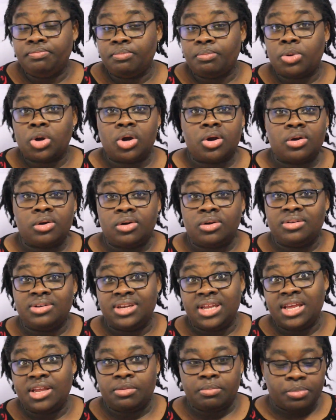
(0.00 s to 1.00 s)
purl,
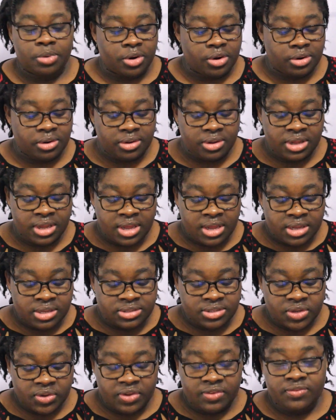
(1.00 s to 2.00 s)
knit and purl.
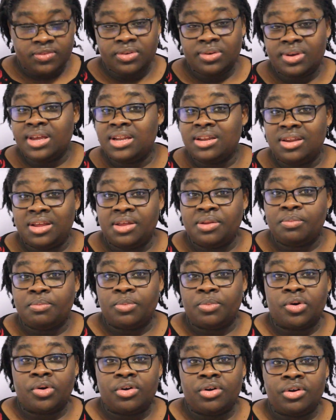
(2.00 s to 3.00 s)
So if you can knit and
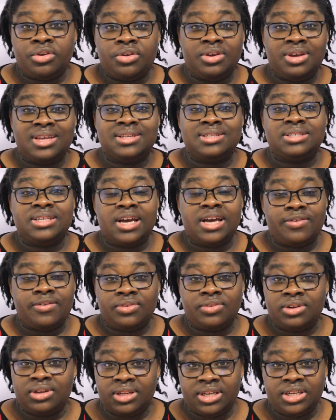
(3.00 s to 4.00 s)
purl, you can
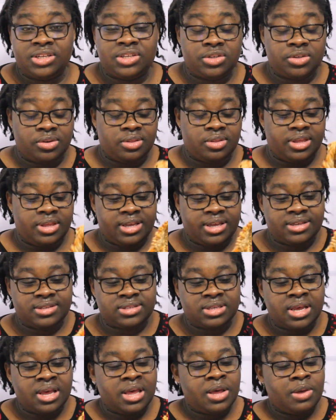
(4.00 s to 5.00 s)
definitely do this.
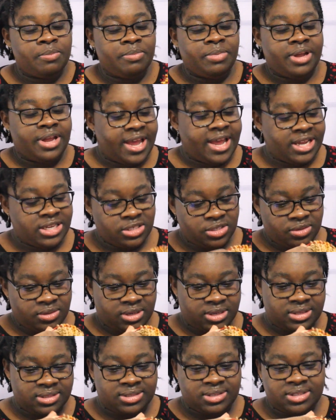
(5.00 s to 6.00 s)
But as you
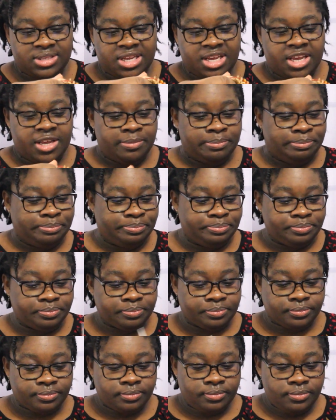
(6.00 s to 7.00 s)
can see,
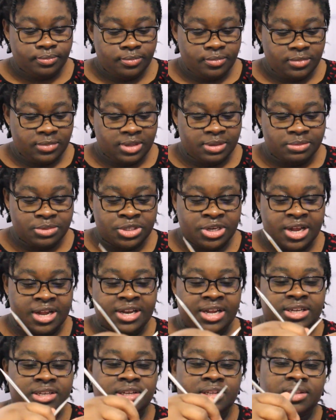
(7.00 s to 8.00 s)
trying
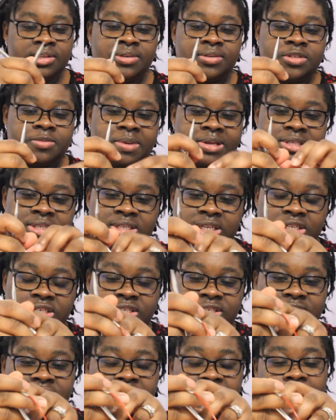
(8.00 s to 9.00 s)
not to lose my
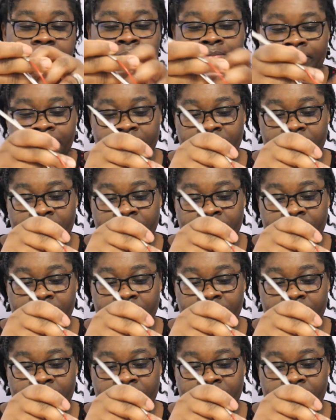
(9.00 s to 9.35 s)
stitches here,